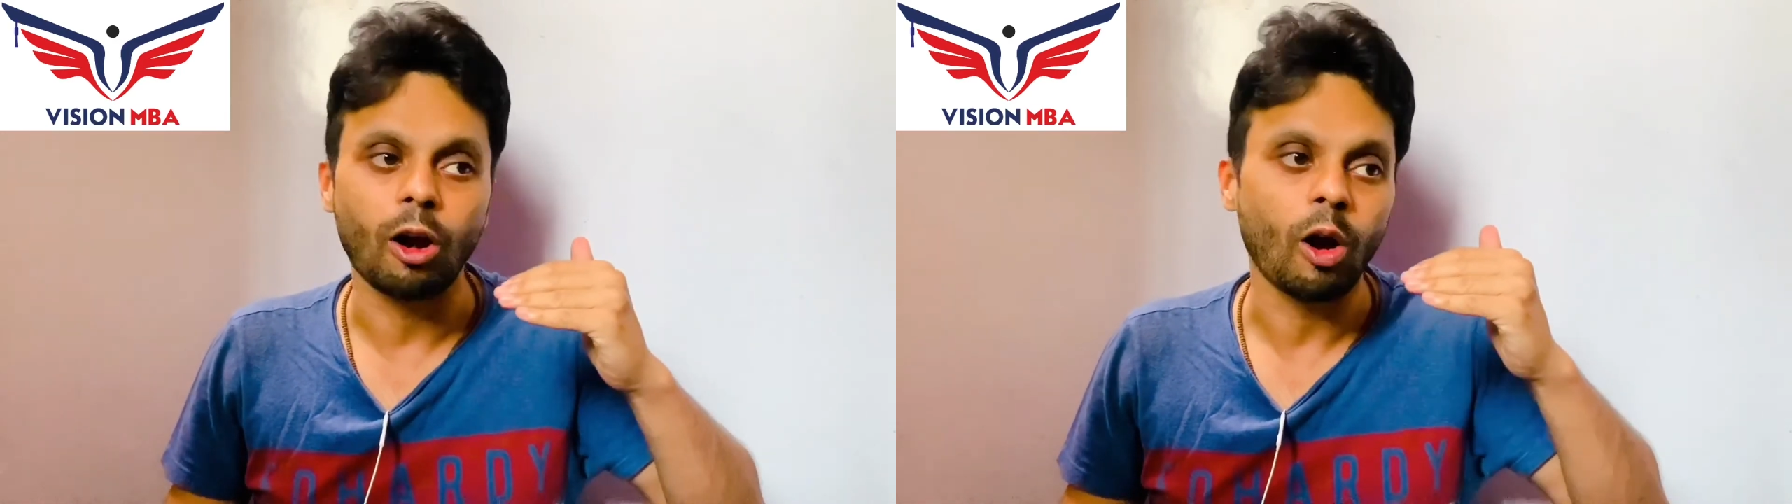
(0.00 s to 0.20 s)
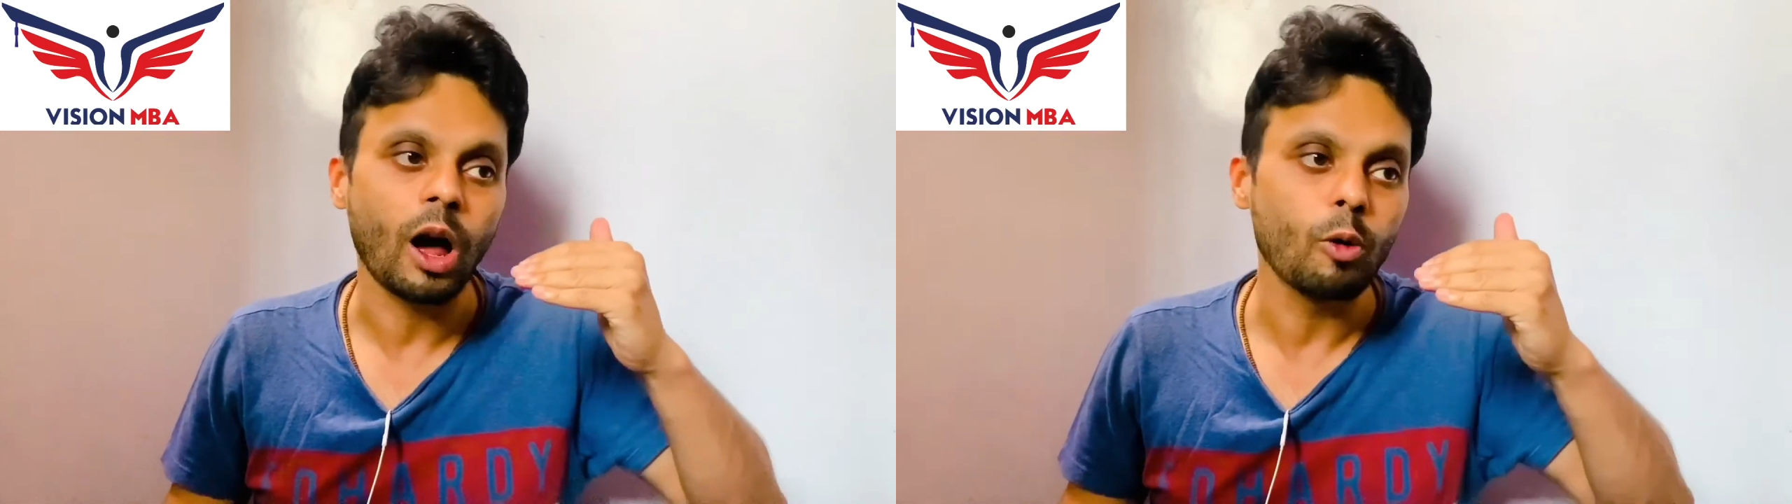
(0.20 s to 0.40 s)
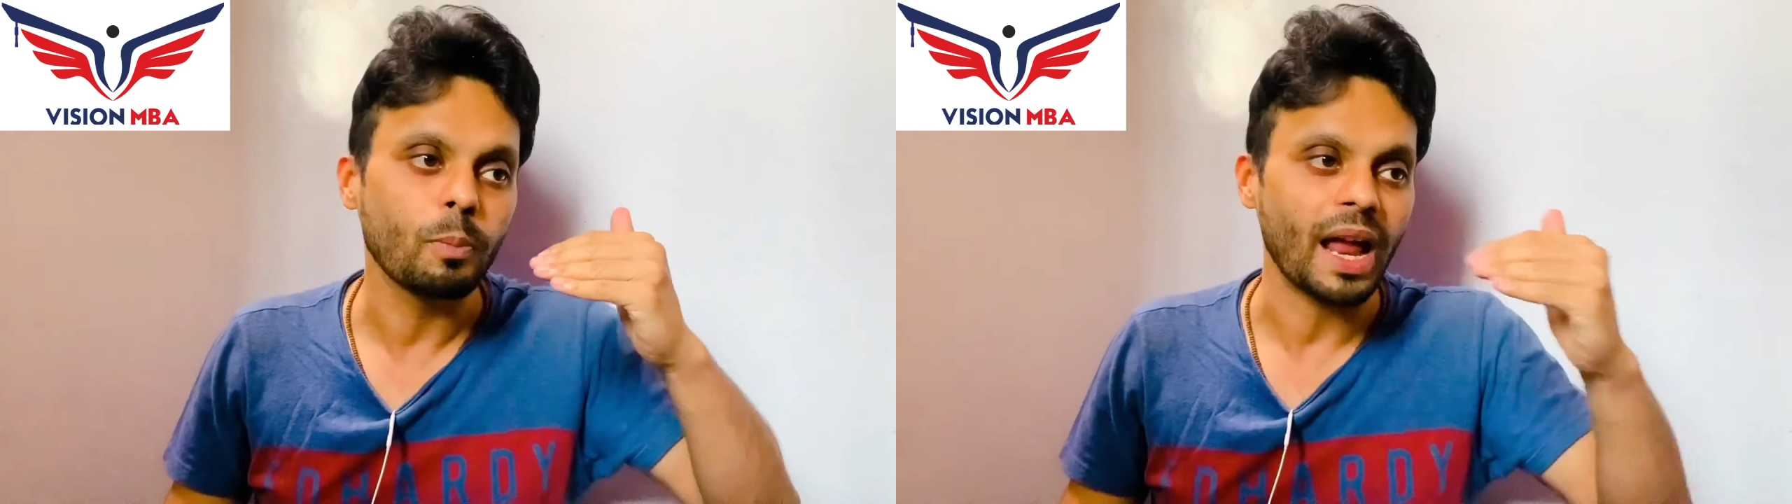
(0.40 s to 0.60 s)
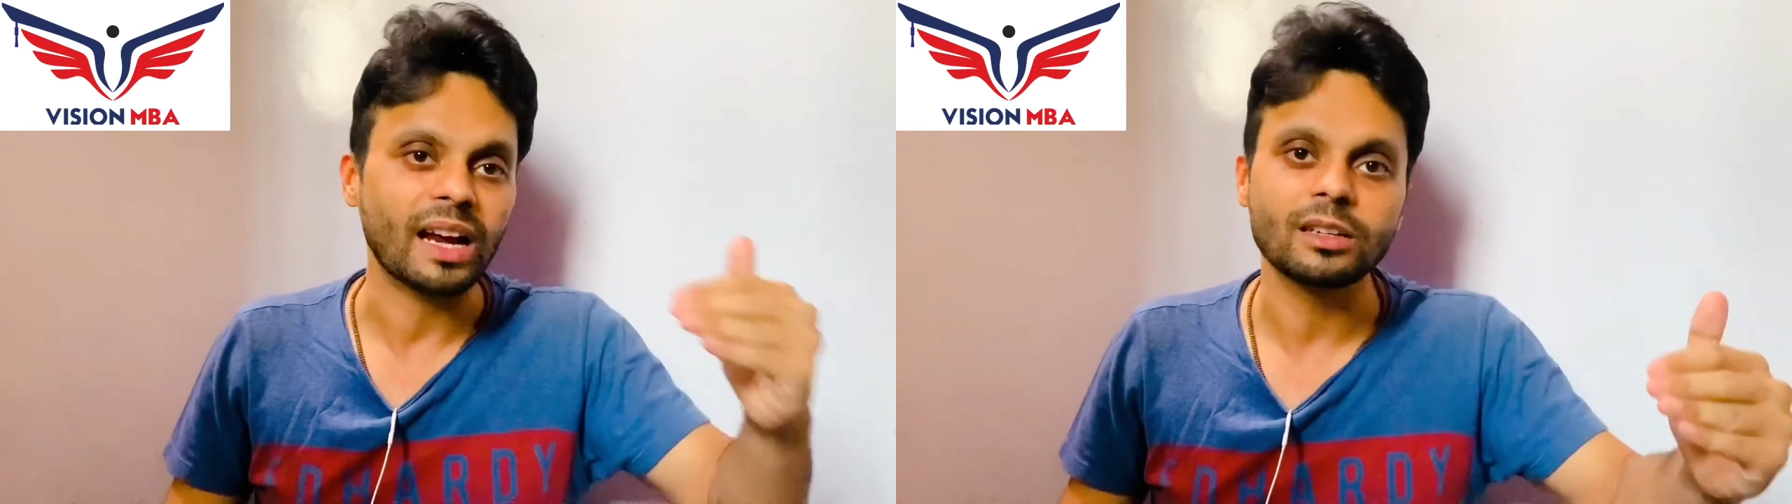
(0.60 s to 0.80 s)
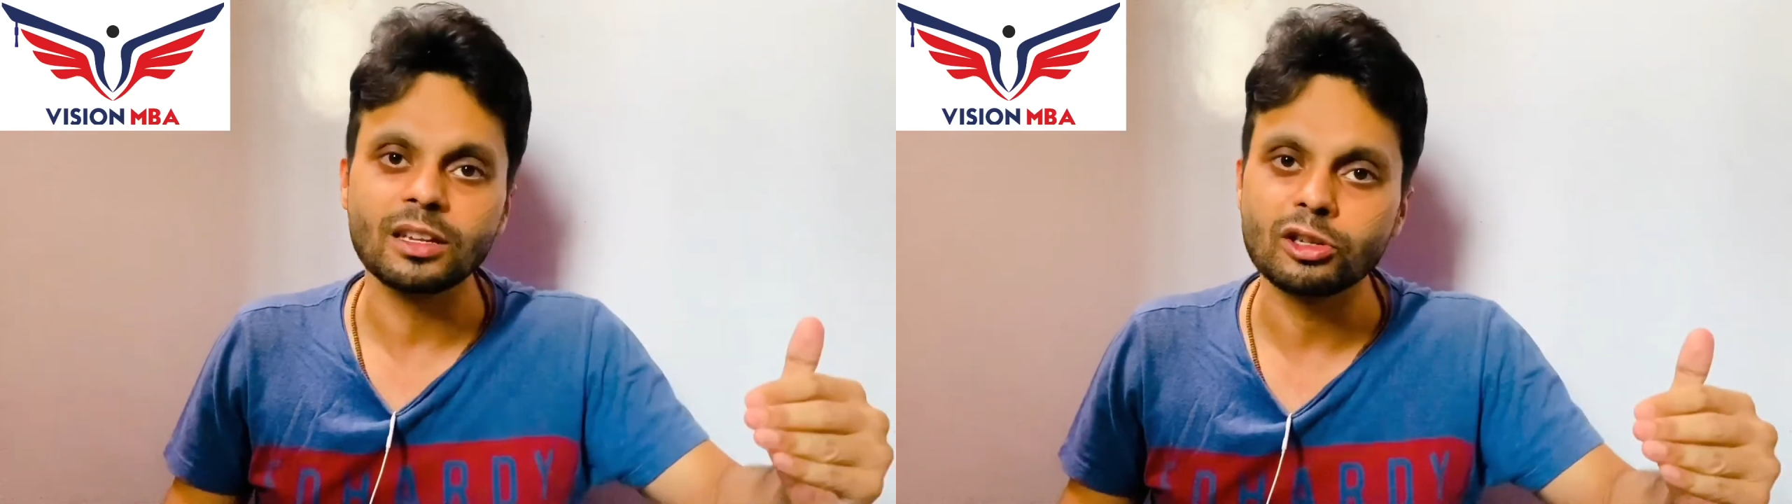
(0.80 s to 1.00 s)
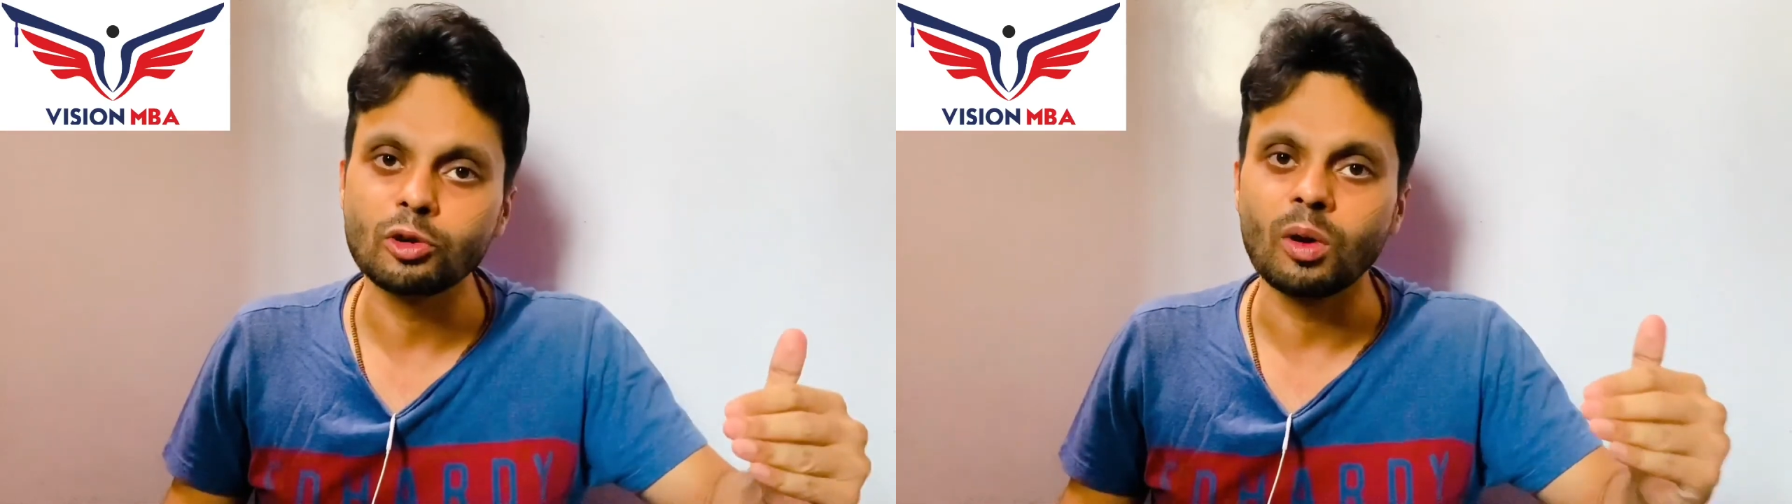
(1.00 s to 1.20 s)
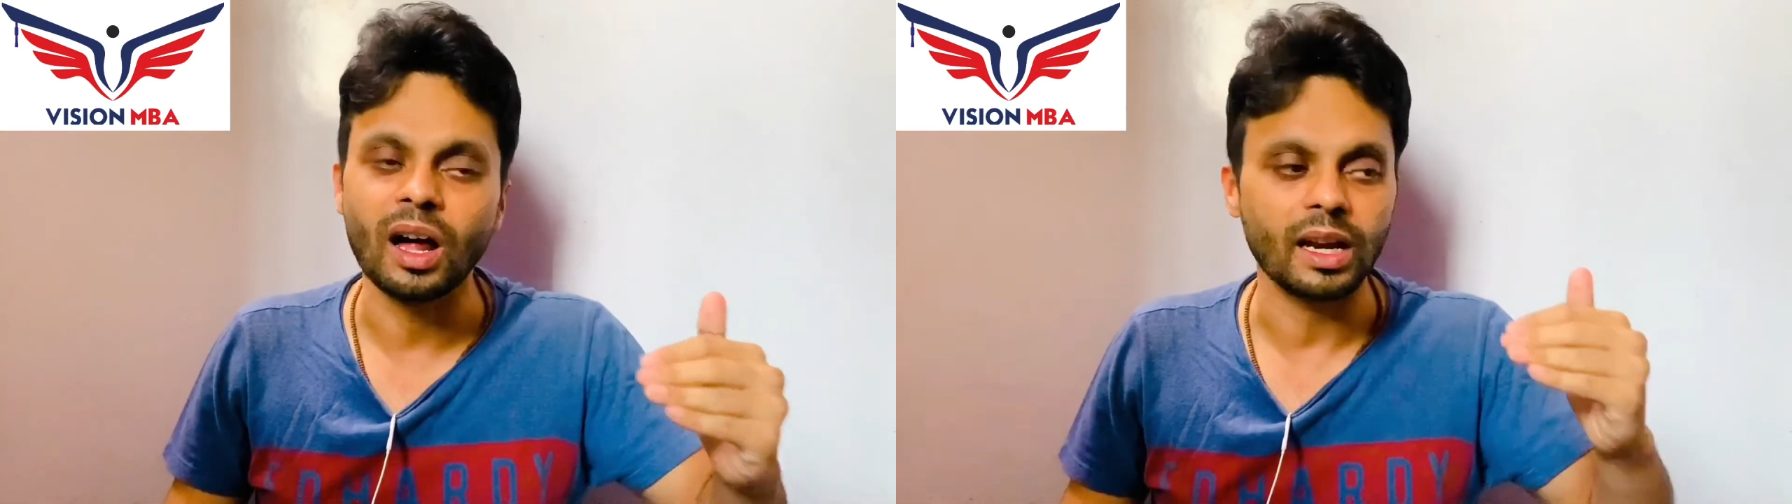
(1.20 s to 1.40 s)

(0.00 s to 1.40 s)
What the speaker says: or how practiced you are.